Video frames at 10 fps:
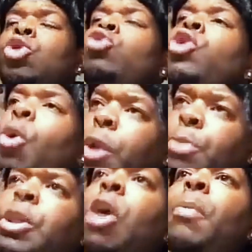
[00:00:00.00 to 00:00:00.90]
You know what
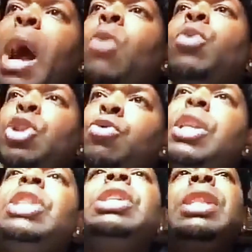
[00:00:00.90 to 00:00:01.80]
I'm talking about. When you
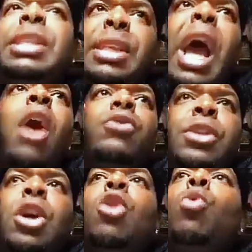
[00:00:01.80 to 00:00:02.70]
get to this
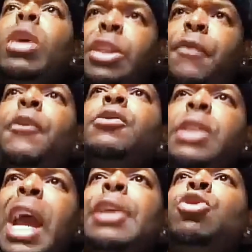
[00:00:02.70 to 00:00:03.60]
house, what's the
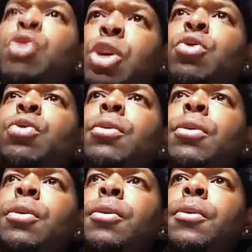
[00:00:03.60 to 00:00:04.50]
first thing you do?
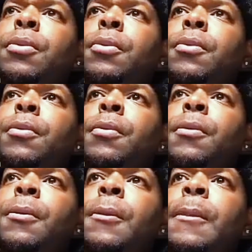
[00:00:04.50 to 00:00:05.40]
Get on that
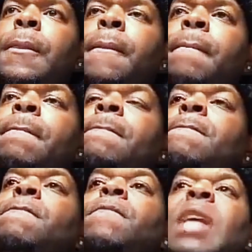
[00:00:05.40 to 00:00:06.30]
game and play
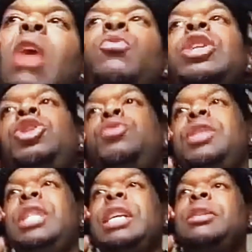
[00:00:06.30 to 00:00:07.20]
Fortnite. I wish you
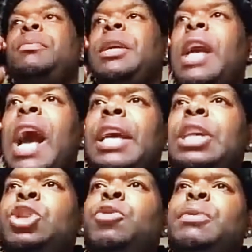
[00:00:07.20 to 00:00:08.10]
was next to me. I
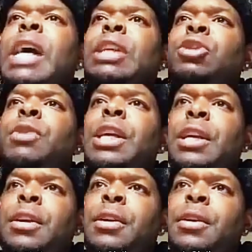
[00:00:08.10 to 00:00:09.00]
hit you upside your
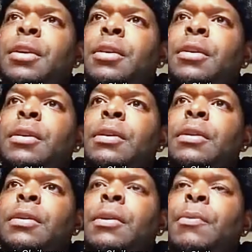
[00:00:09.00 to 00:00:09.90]
head. Yeah,
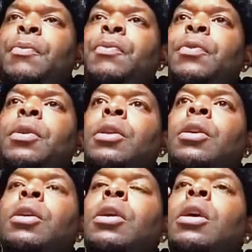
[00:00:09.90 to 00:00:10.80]
you can't get me now,
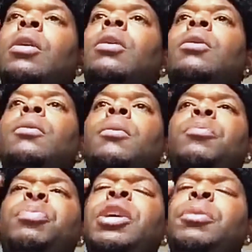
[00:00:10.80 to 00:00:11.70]
Daddy. I mean, Mama.
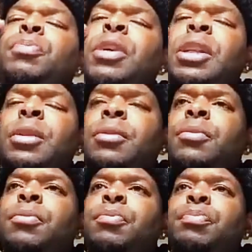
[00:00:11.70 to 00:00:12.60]
Put
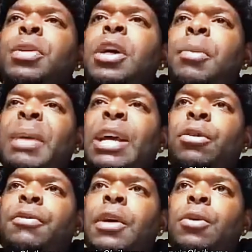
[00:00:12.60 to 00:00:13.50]
her back
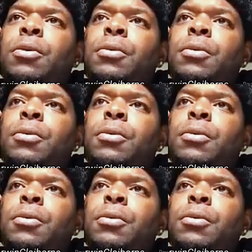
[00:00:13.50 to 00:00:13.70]
on the phone.